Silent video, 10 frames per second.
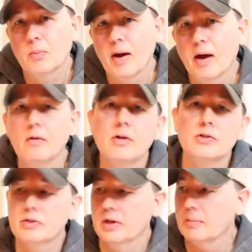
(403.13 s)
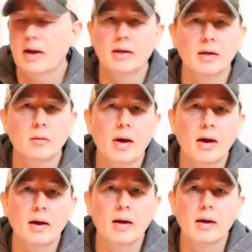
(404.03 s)
batteries in my gig
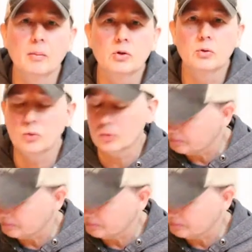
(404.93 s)
bag and I'm cool.